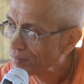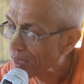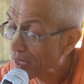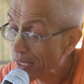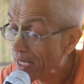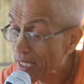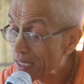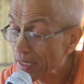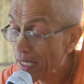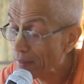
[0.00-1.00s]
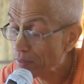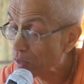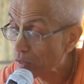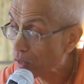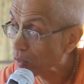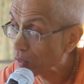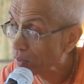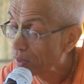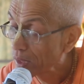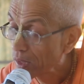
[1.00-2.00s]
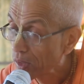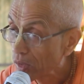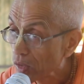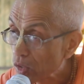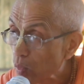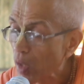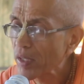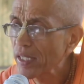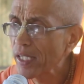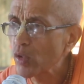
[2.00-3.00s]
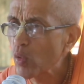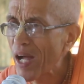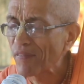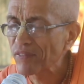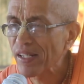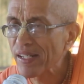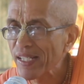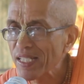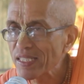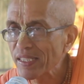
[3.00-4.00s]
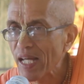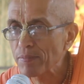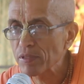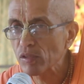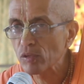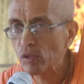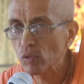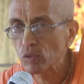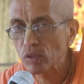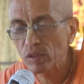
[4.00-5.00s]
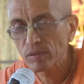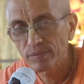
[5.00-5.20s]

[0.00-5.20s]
realizing the absolute truth. So what will they do after realizing the absolute truth?